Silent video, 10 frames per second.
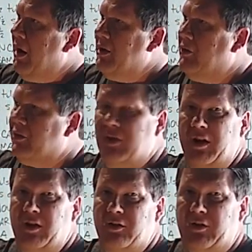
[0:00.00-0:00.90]
and you're
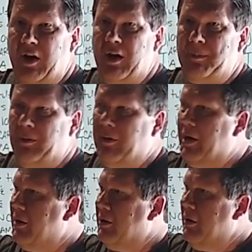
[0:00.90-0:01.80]
saying it's
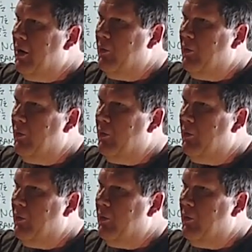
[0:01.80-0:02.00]
copyrighted.